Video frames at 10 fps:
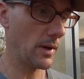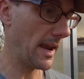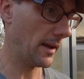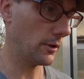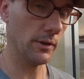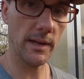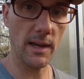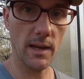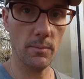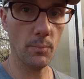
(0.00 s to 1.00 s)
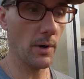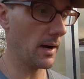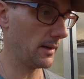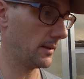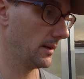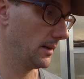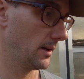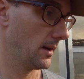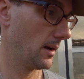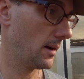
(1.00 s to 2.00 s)
Can't look in, but
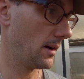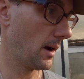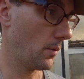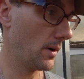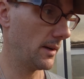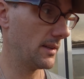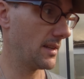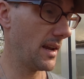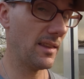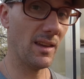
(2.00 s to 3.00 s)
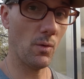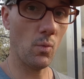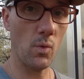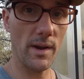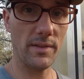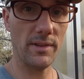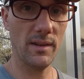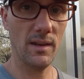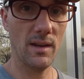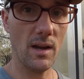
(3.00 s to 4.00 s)
I wanted to say that with
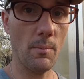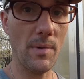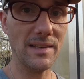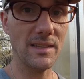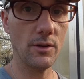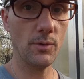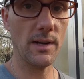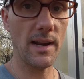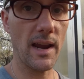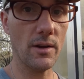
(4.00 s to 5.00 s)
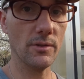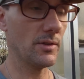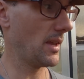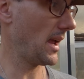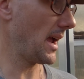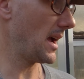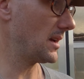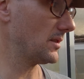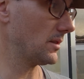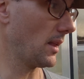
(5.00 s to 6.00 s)
a messy greenhouse that
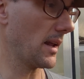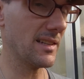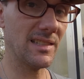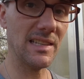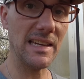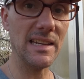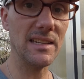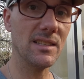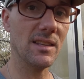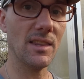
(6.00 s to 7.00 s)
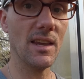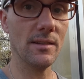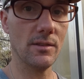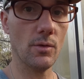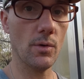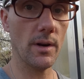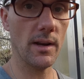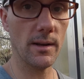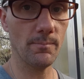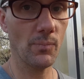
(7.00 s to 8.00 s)
has a lot of seeds and things stored
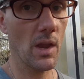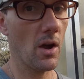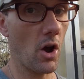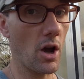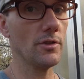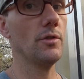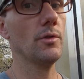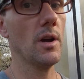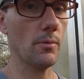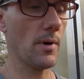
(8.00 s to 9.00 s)
in it, also come